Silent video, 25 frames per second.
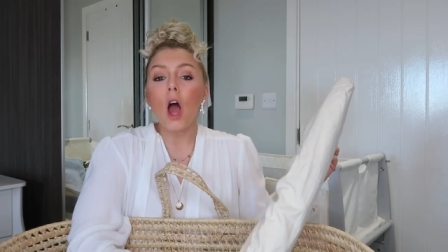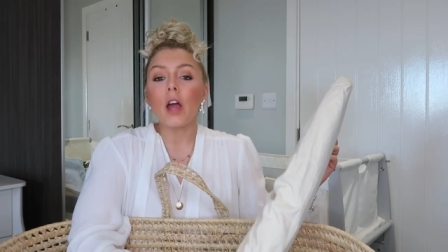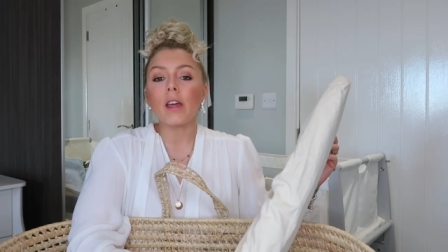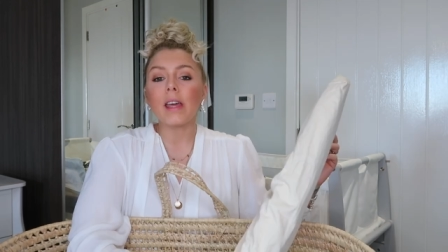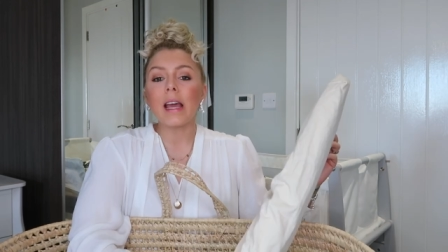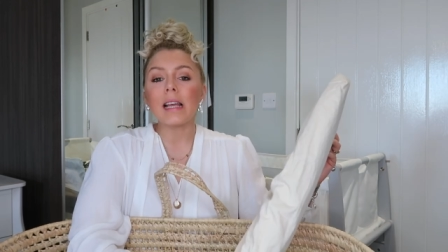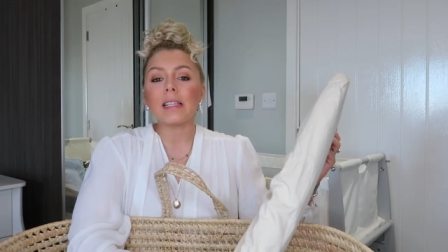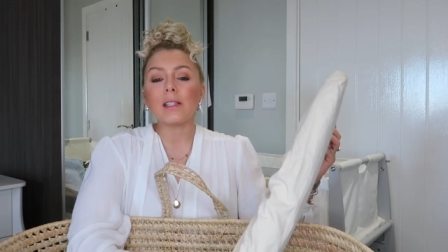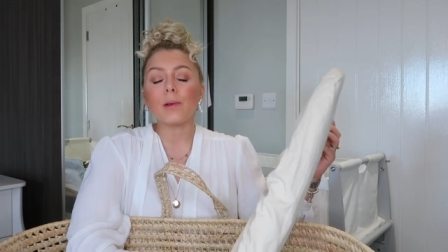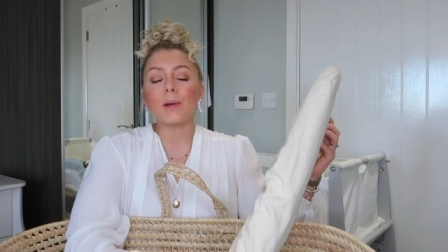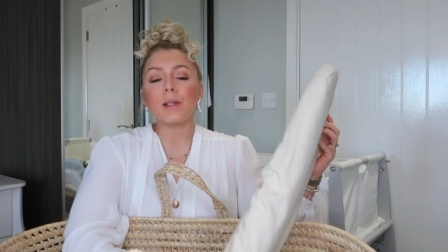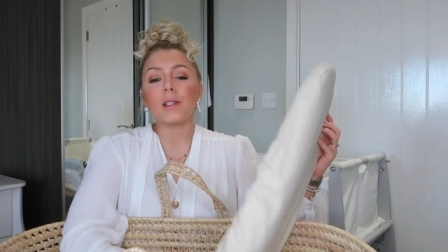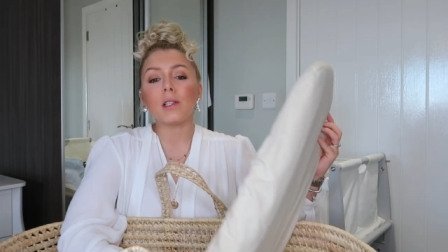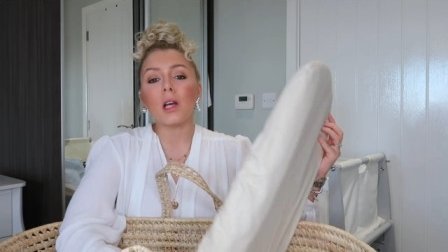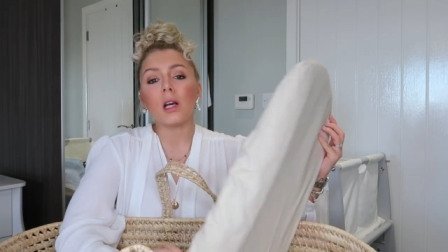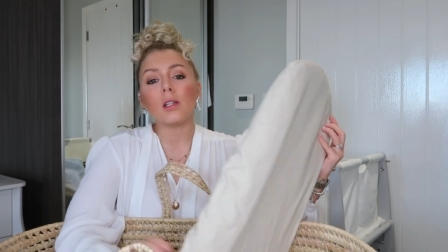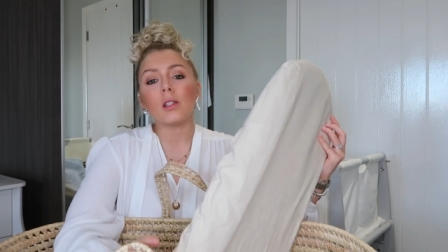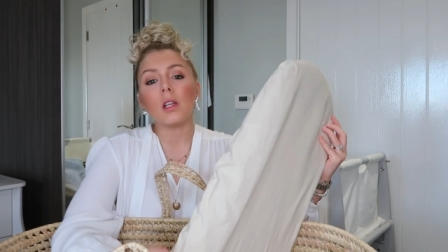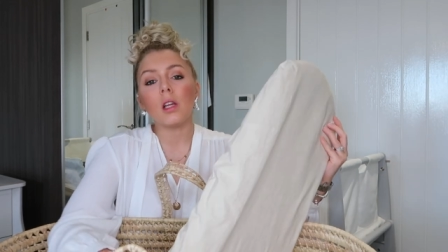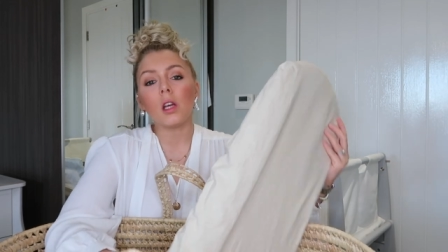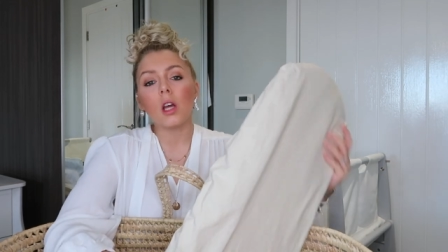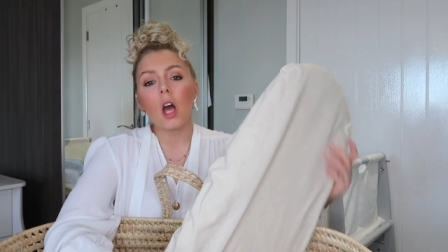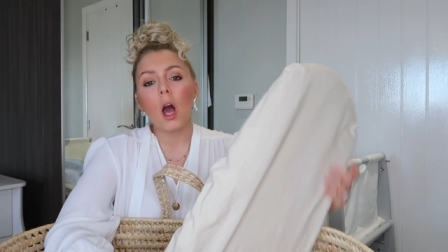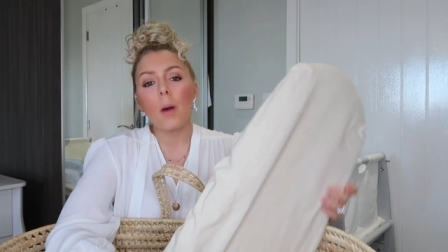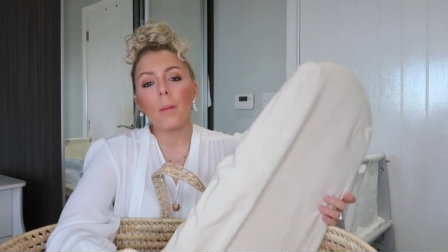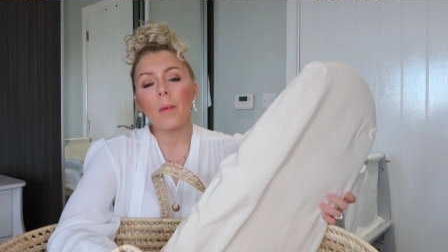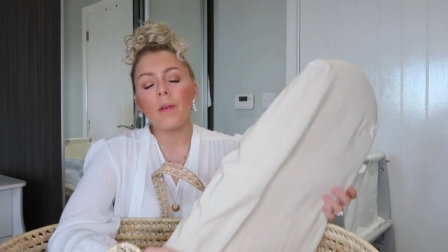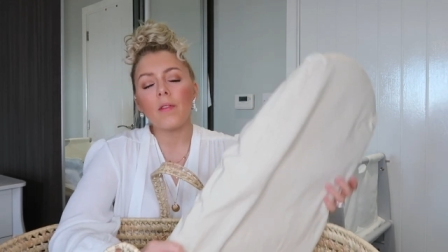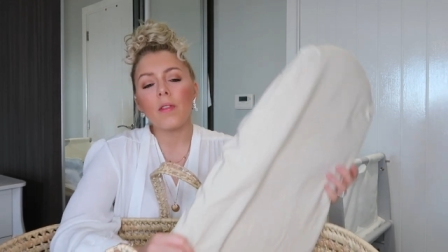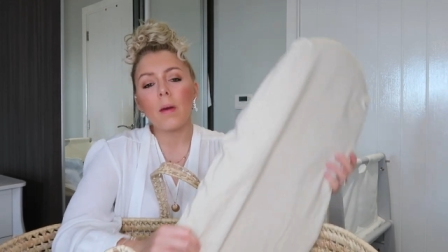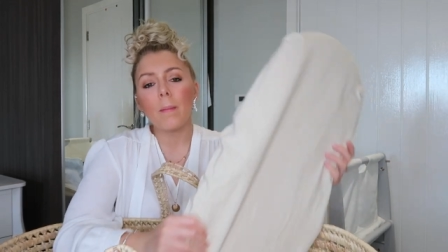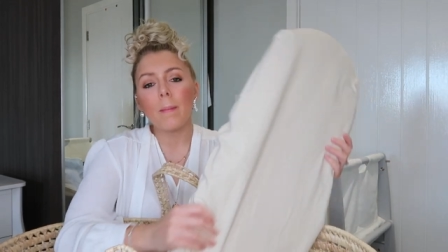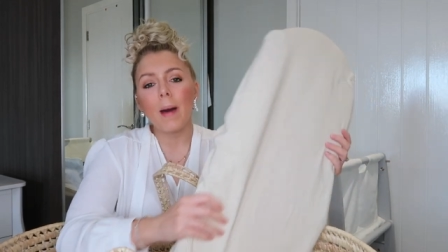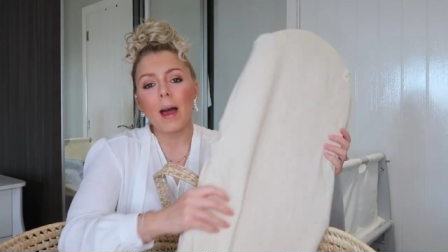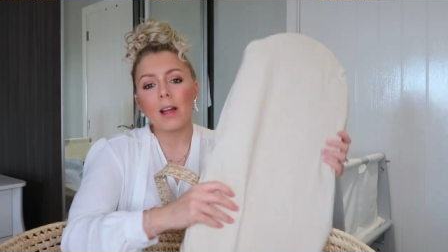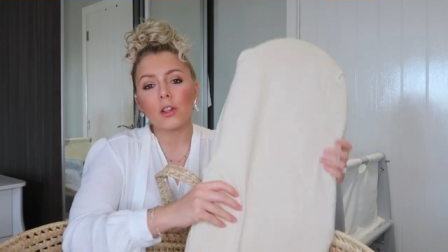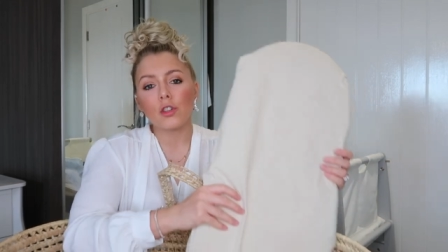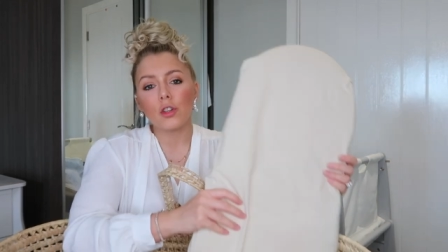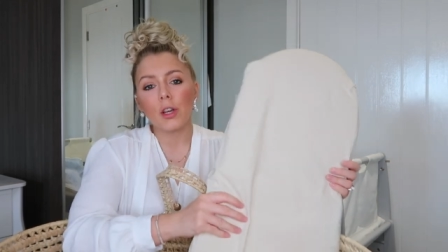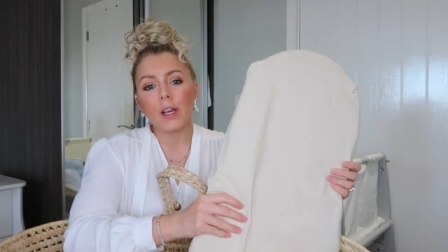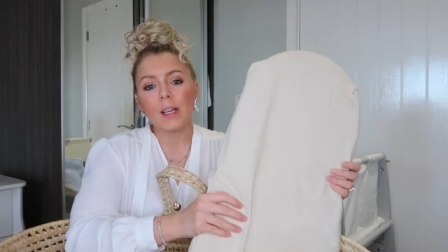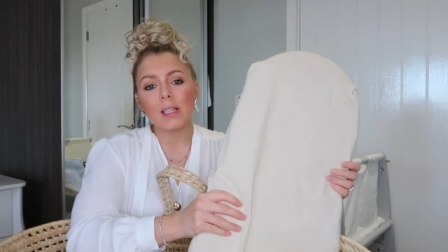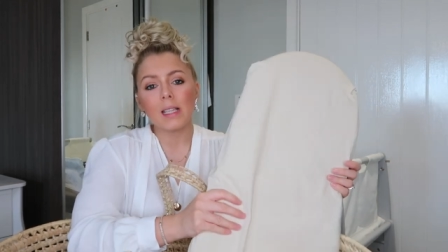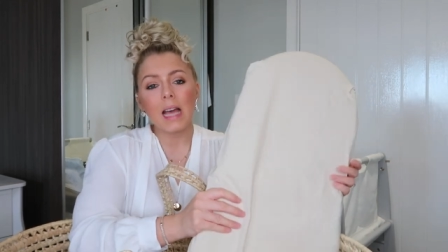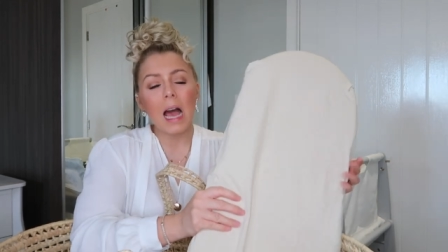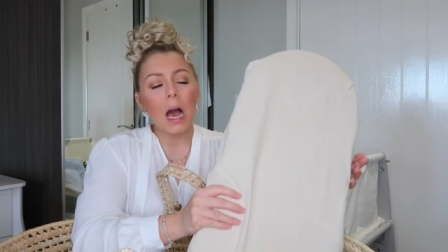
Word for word: Okay, so it doesn't come with the mattress.